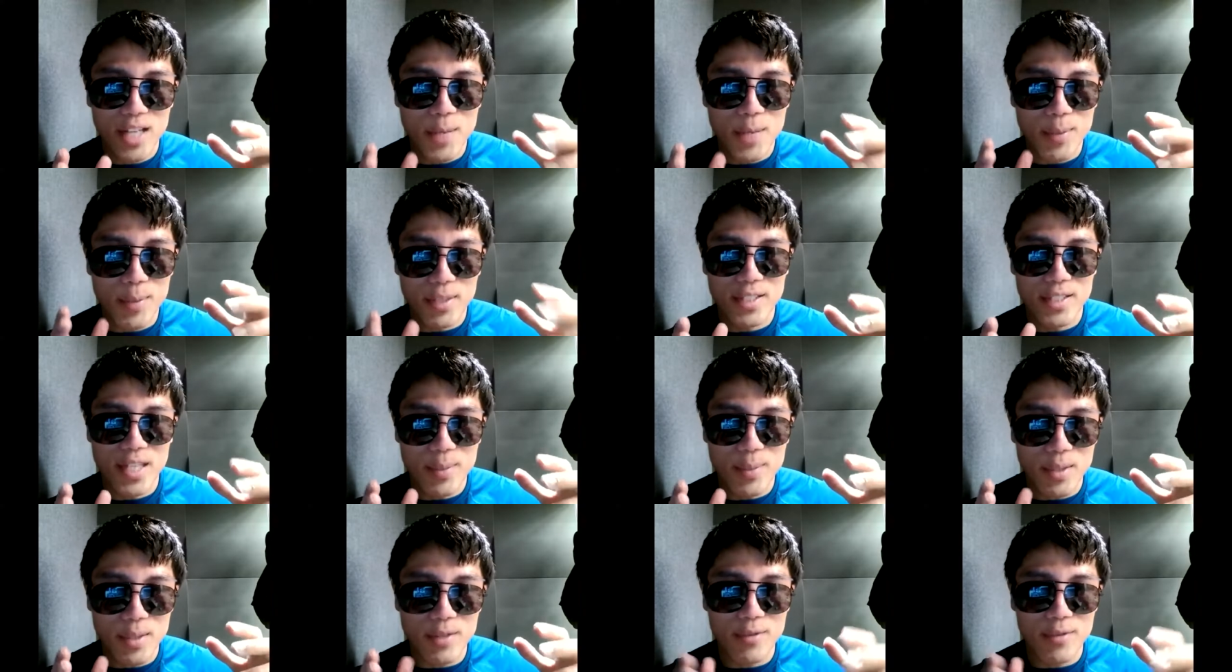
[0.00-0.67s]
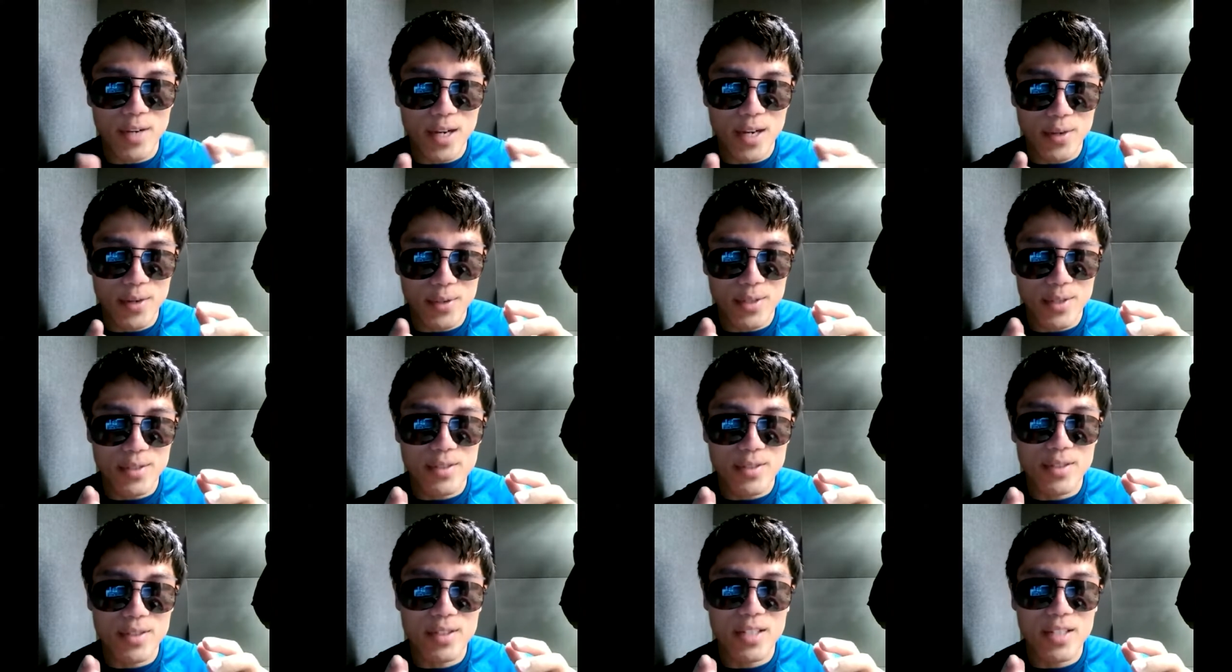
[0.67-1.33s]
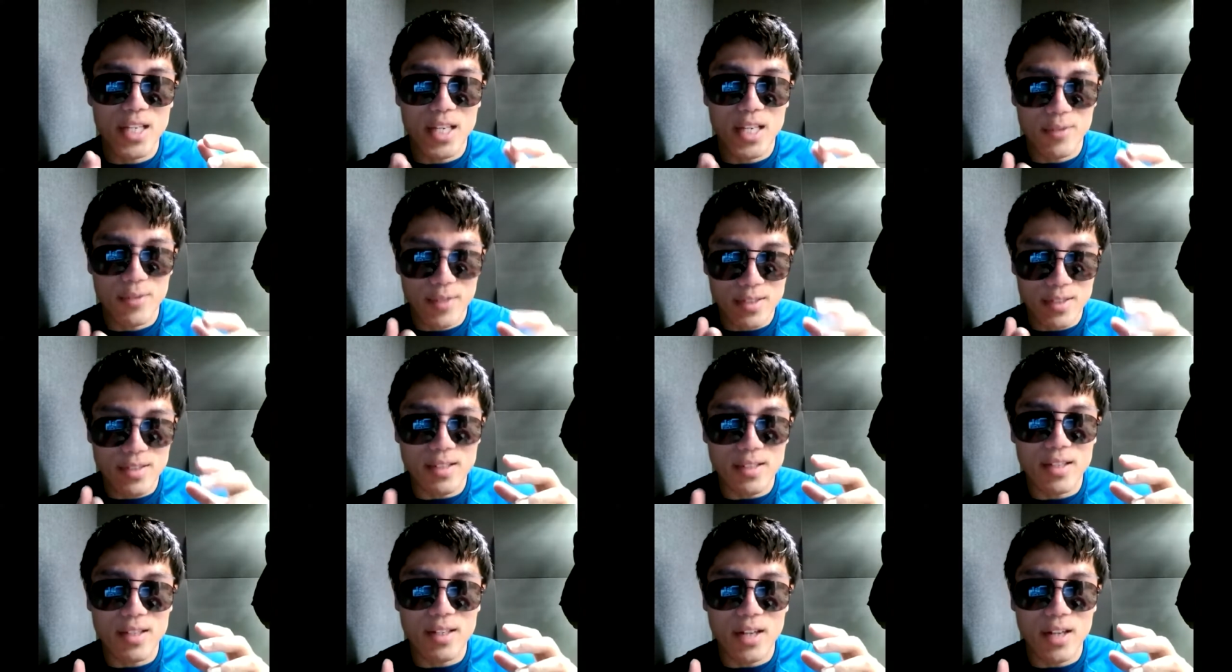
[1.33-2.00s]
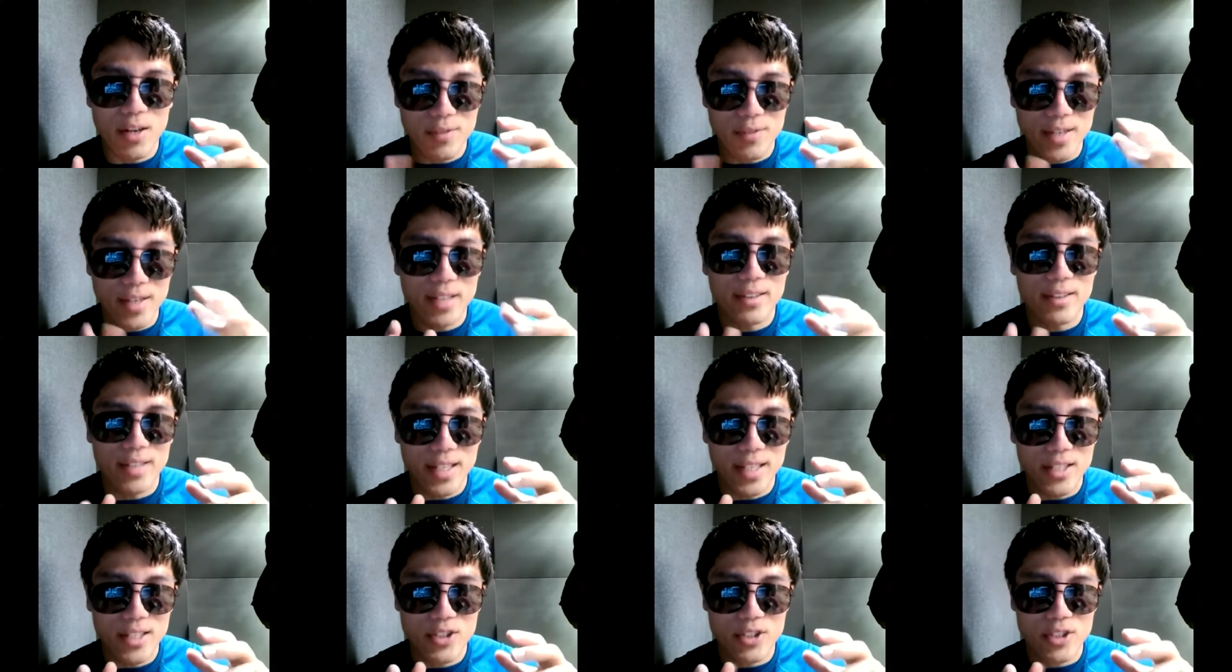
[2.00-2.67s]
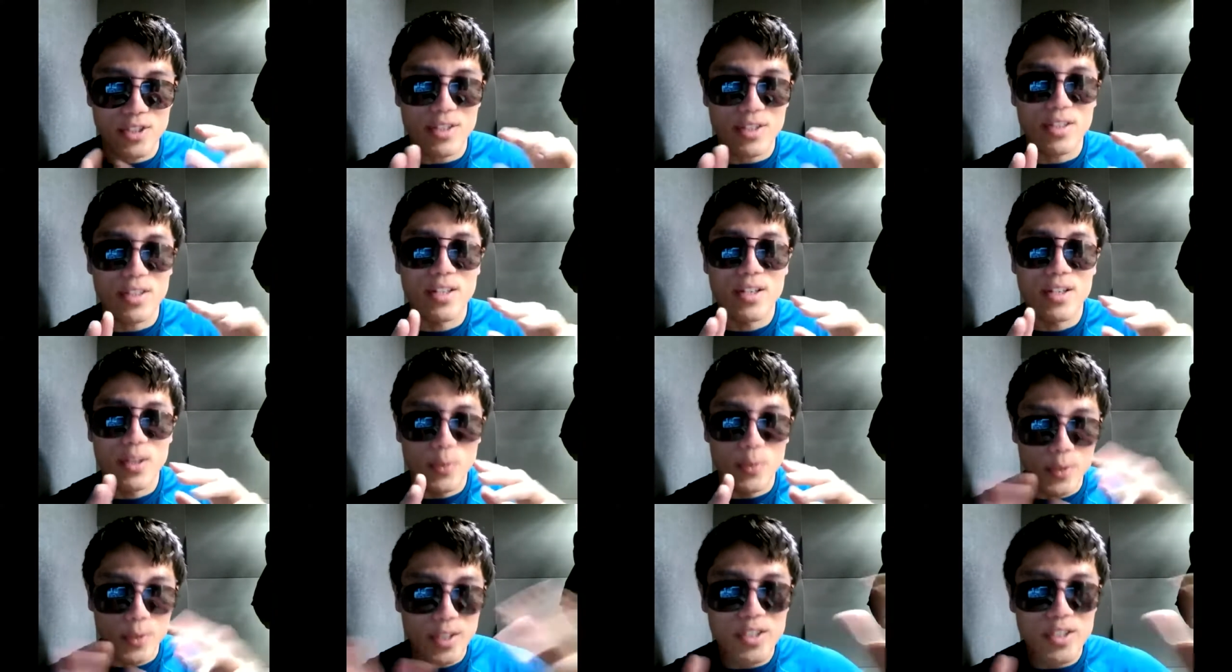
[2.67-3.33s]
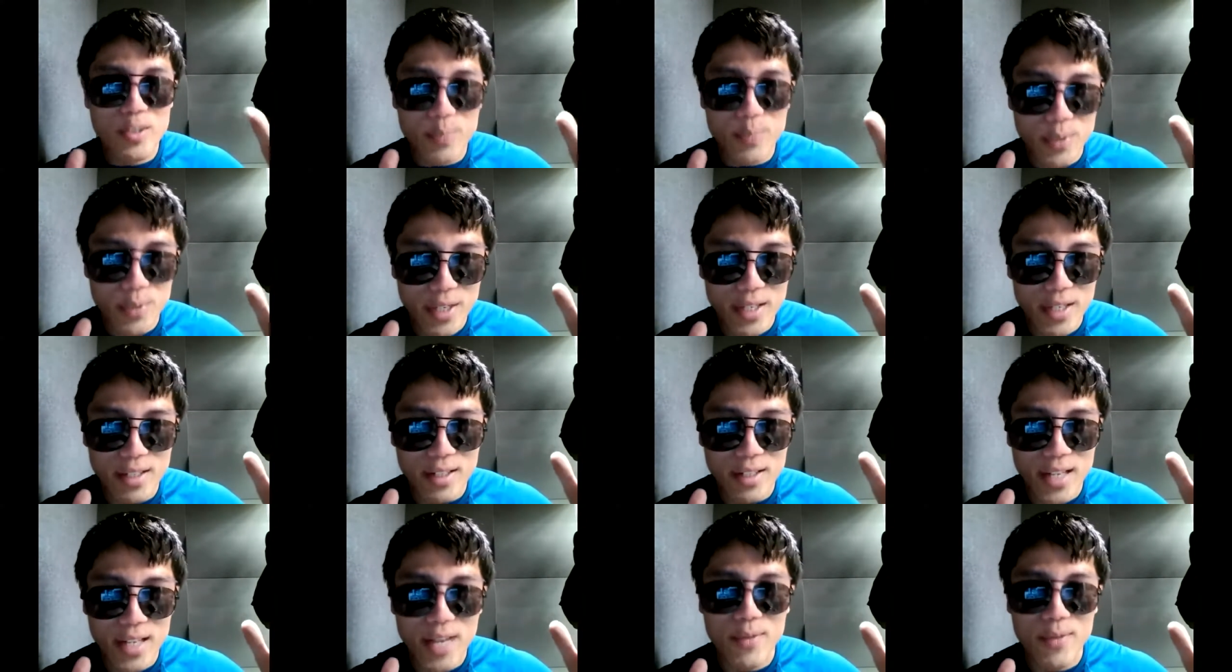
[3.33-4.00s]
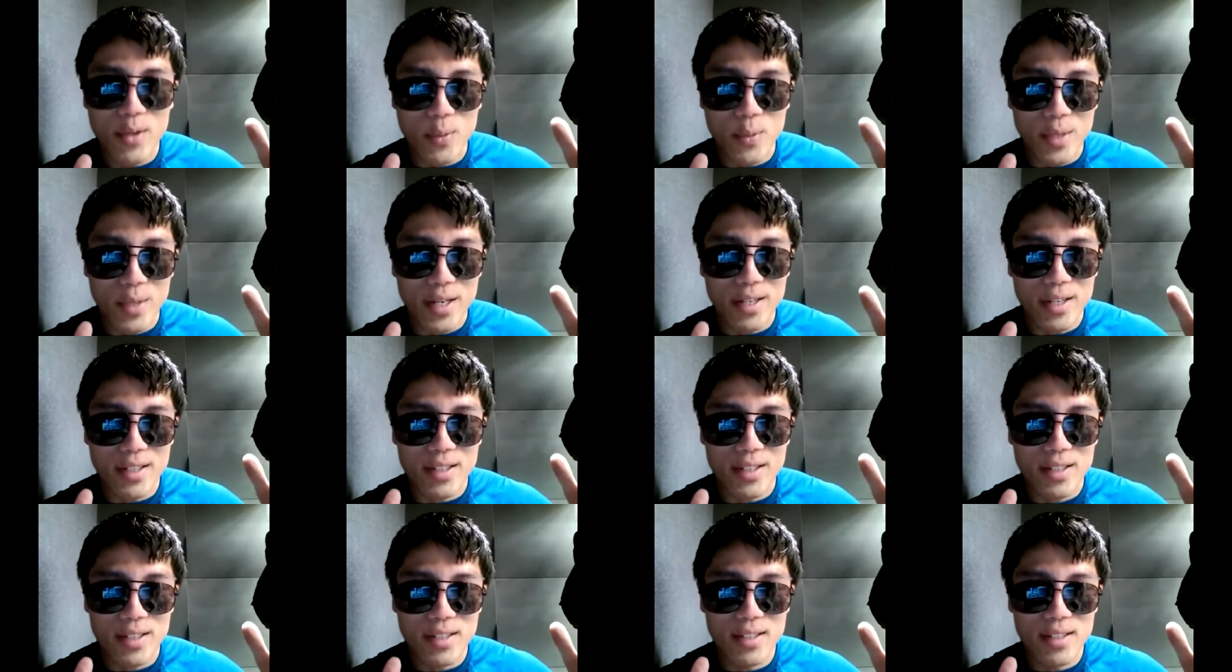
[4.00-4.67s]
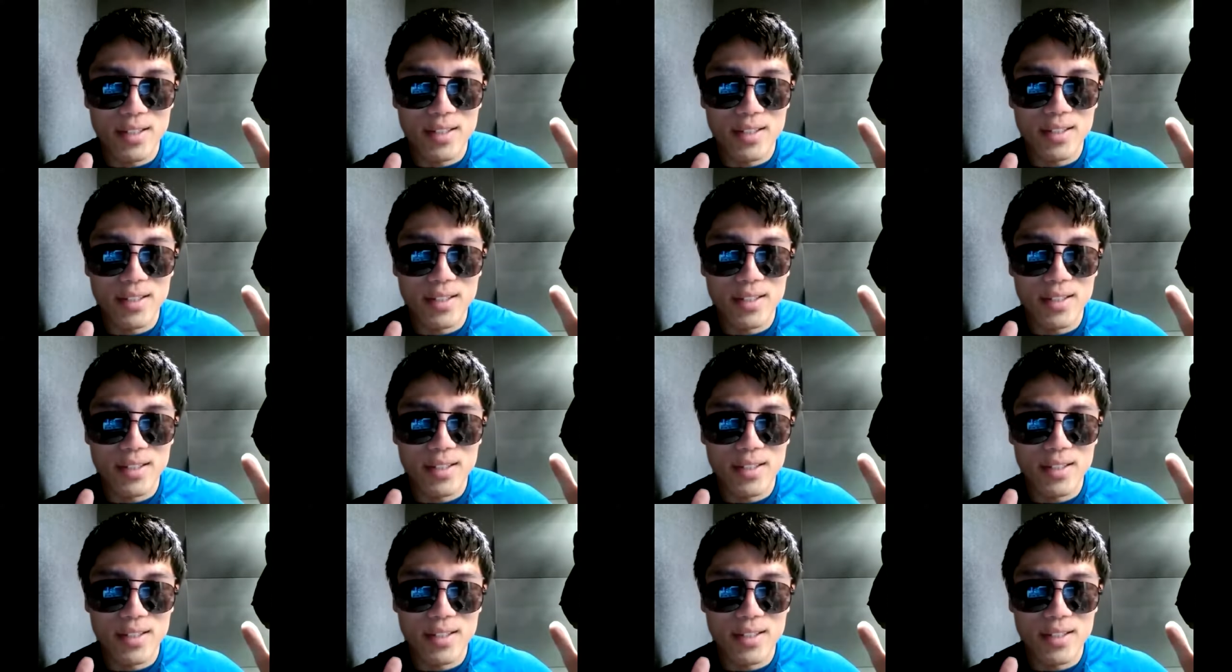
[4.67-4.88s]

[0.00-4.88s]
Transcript: A pandemic virus, if it's of that nature, will spread everywhere.